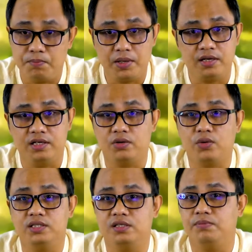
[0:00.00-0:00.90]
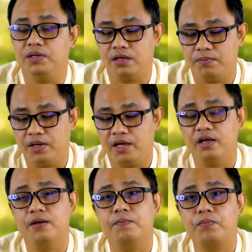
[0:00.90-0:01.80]
but otherwise it become a
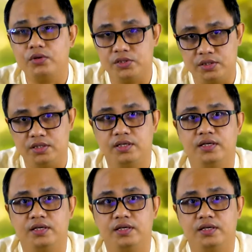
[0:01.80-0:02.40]
poison,